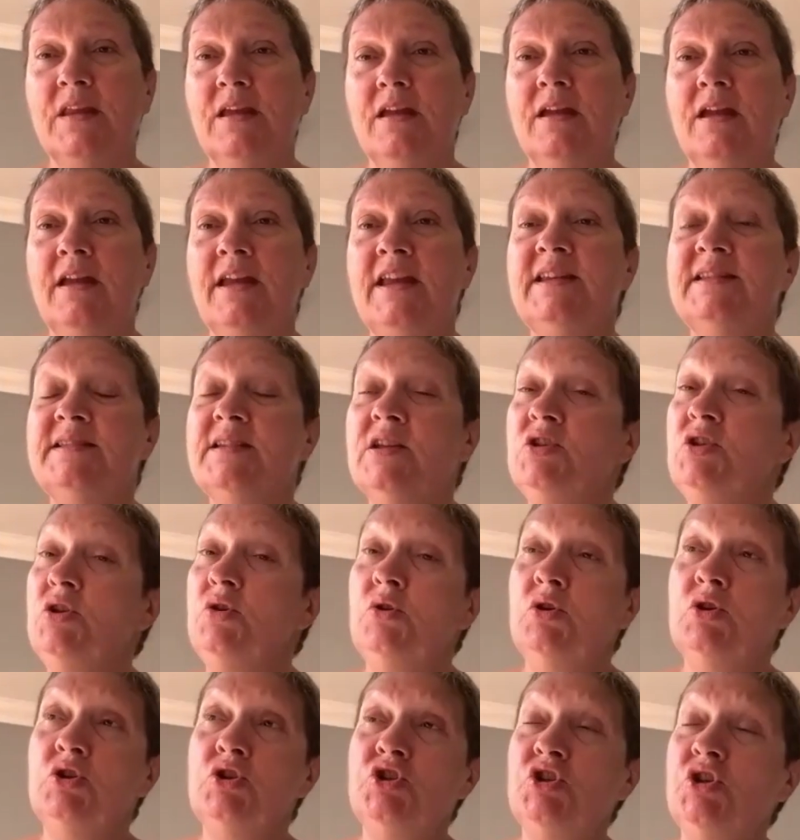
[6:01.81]
Mm-hmm. He said you
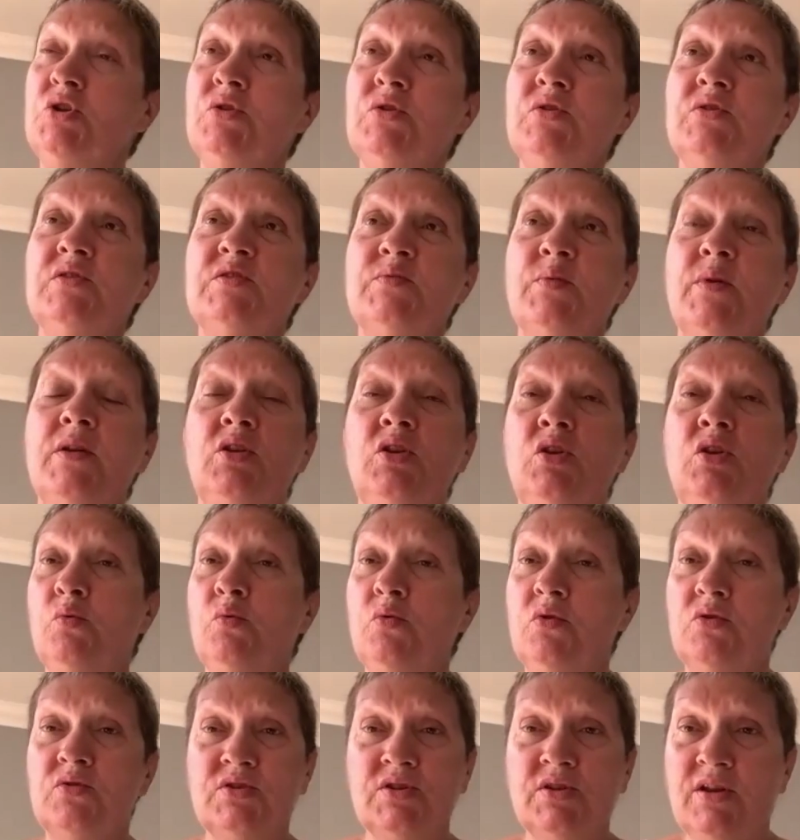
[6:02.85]
could choose when
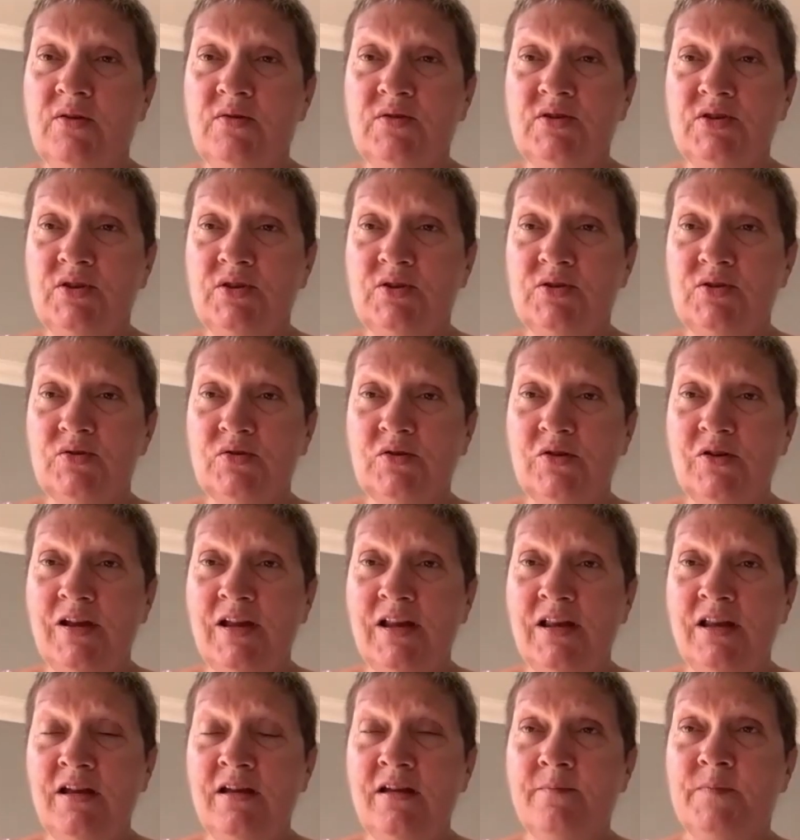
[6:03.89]
want to go to the
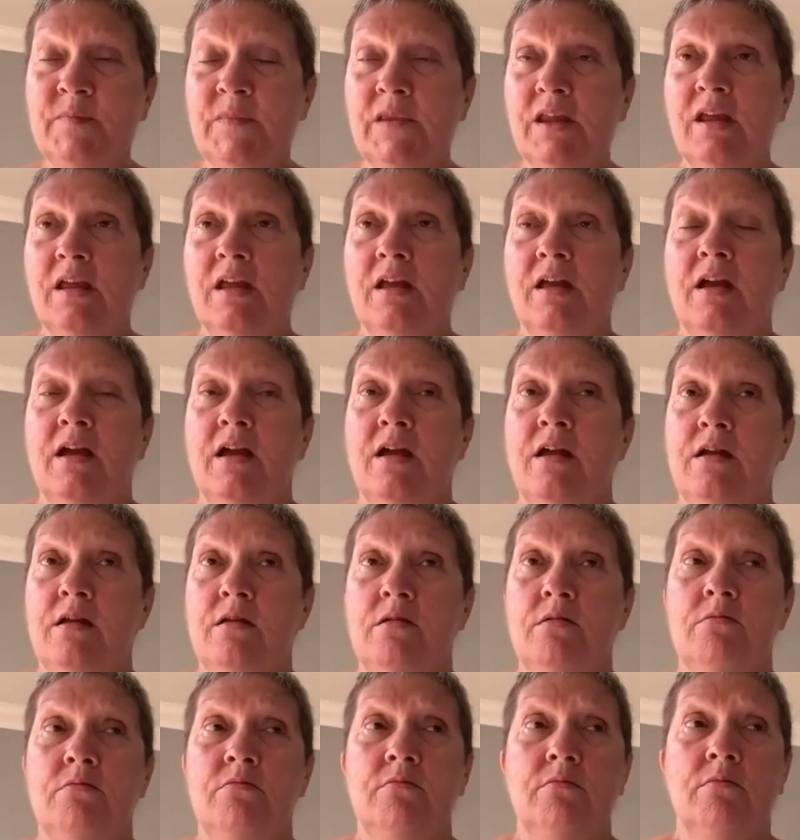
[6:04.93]
toilet.
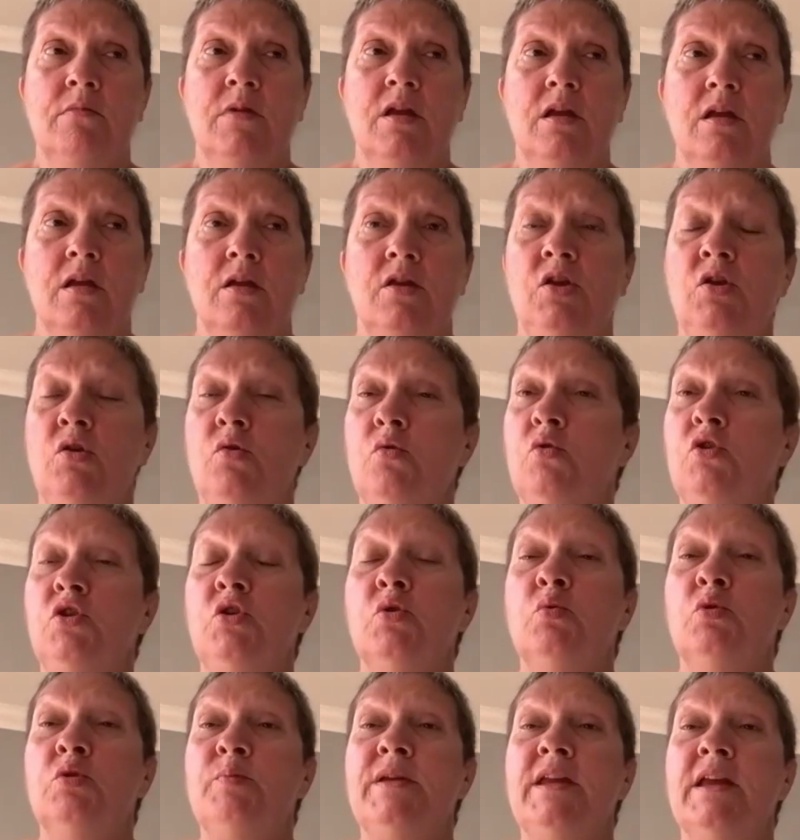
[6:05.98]
Um, you, you
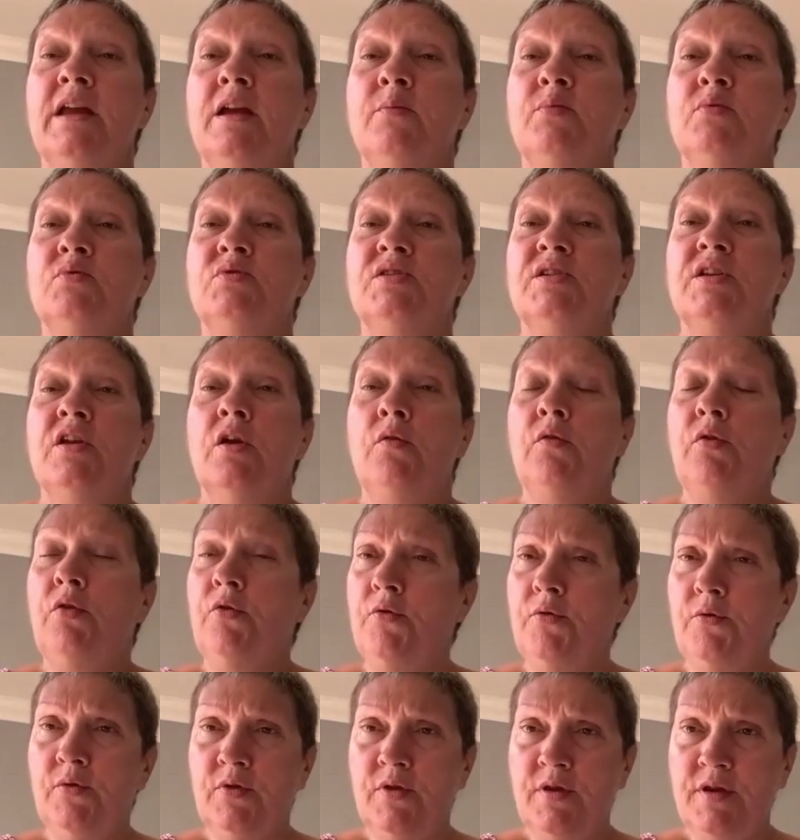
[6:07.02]
would be able to go
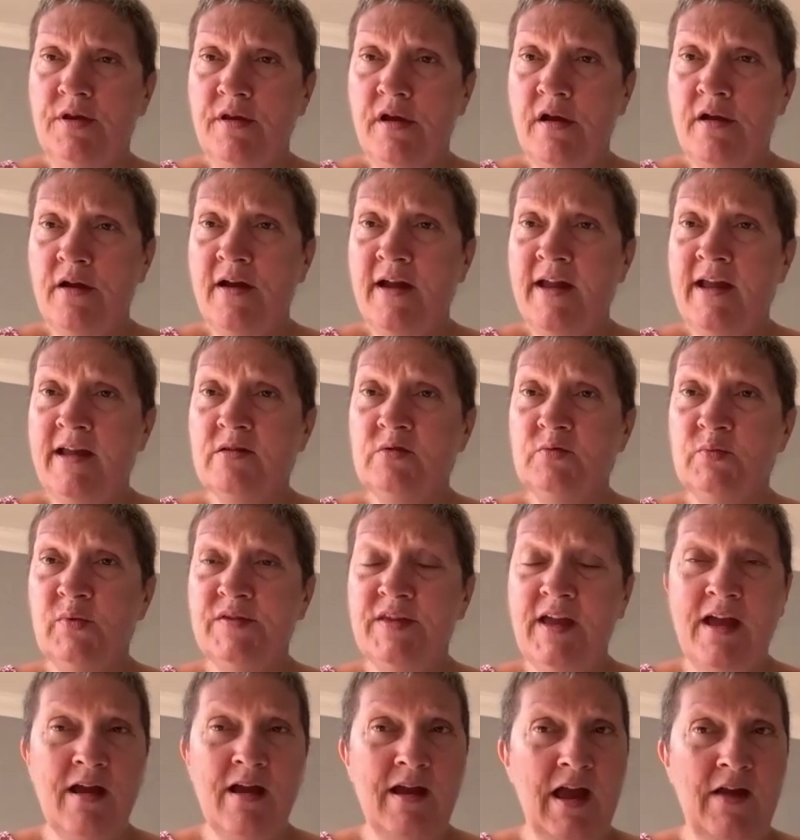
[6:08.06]
through the night
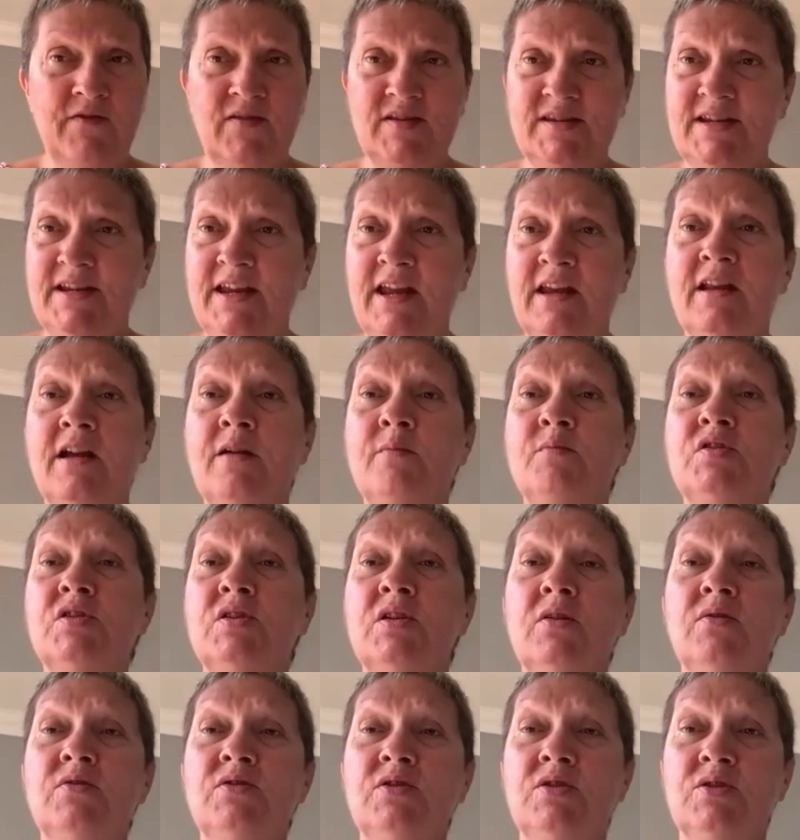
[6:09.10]
without having to get up to
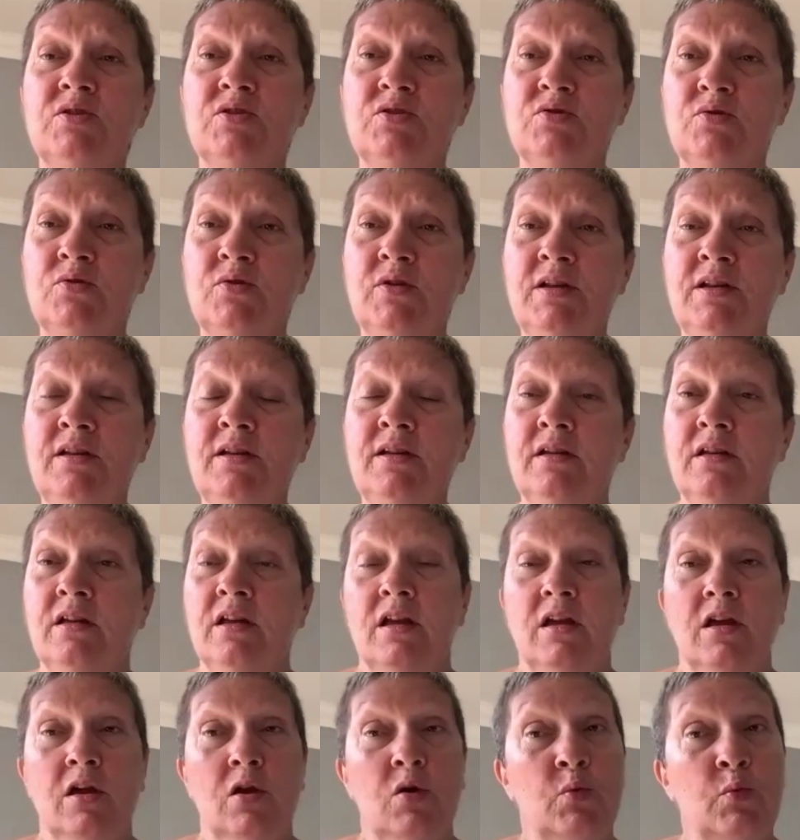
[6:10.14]
go to the toilet,
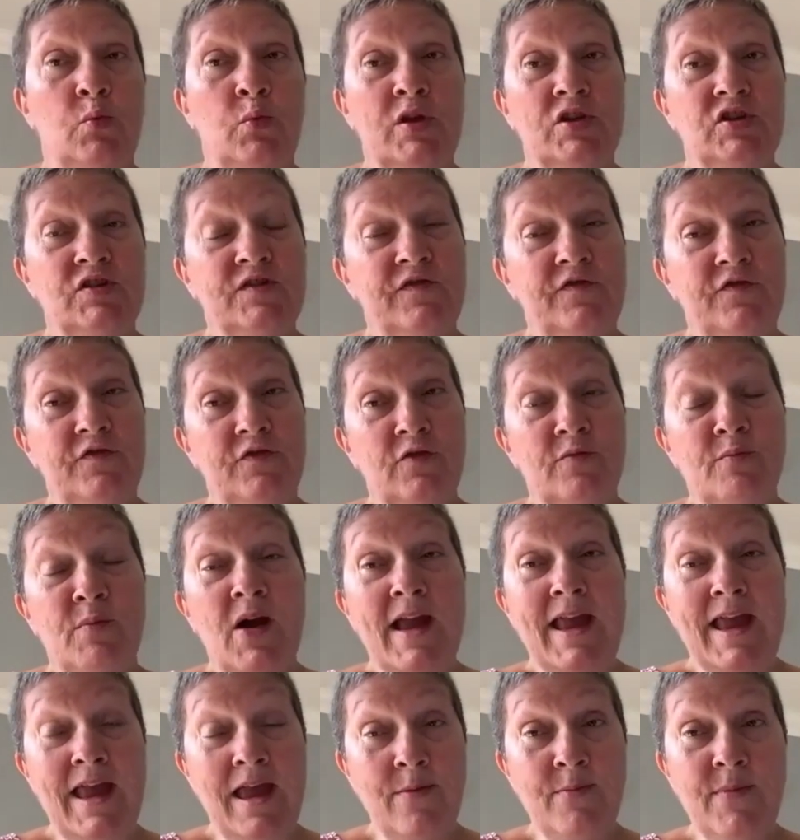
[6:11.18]
mm-hmm. which for
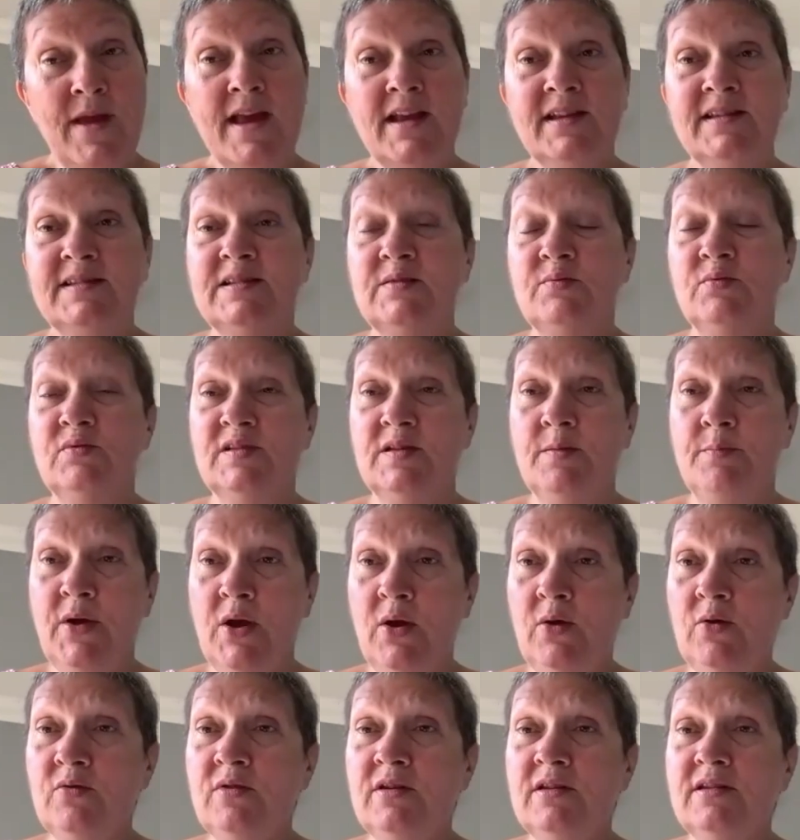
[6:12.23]
my MS was a
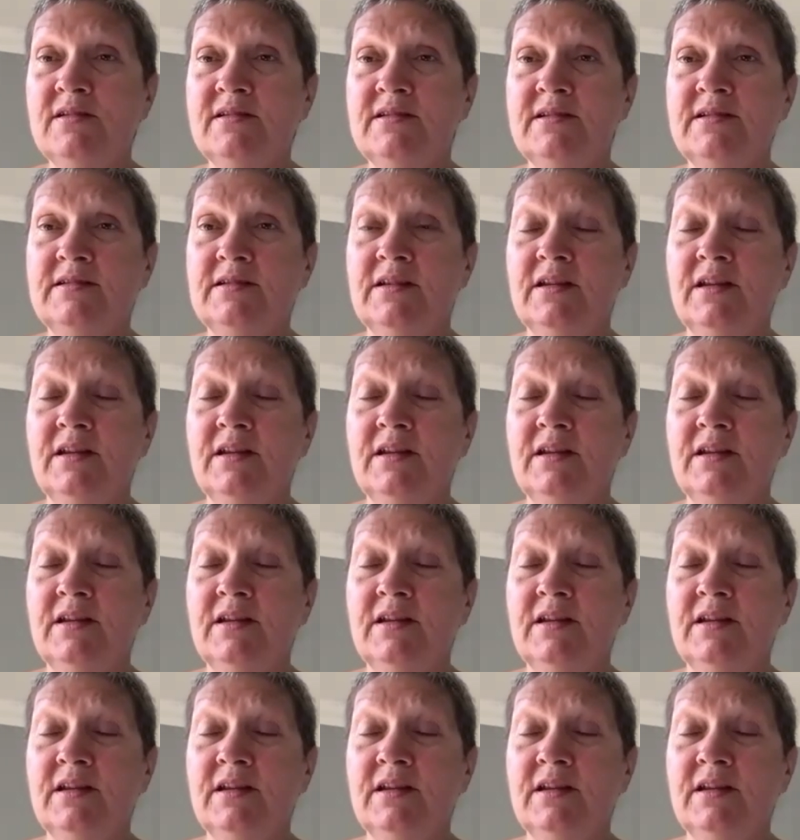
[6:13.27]
bonus.